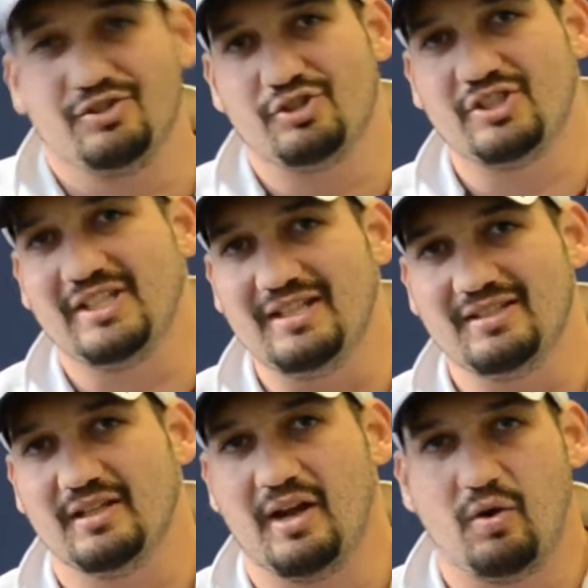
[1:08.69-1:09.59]
Your
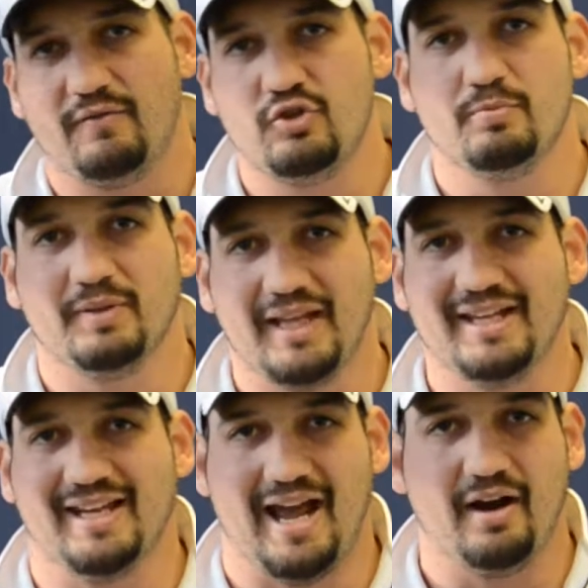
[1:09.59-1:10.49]
season, however you played
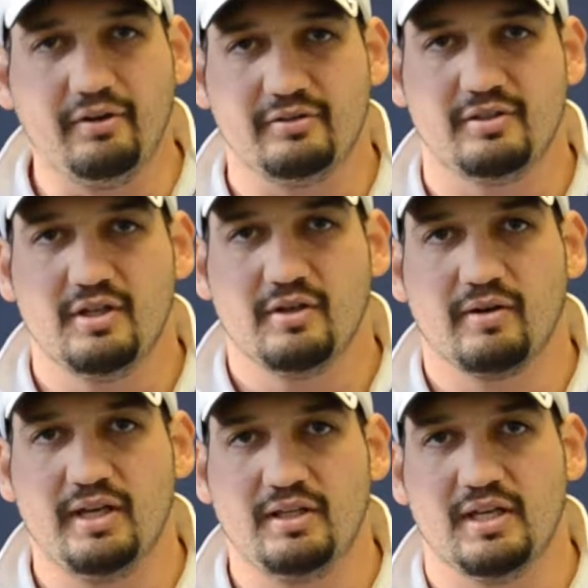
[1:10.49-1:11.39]
it out,
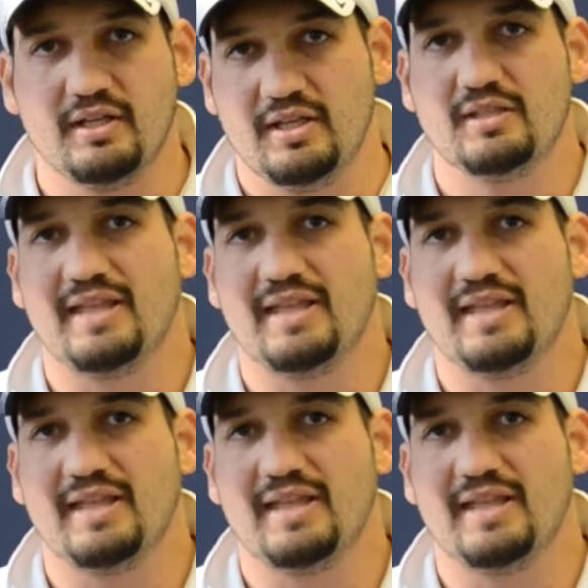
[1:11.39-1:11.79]
right?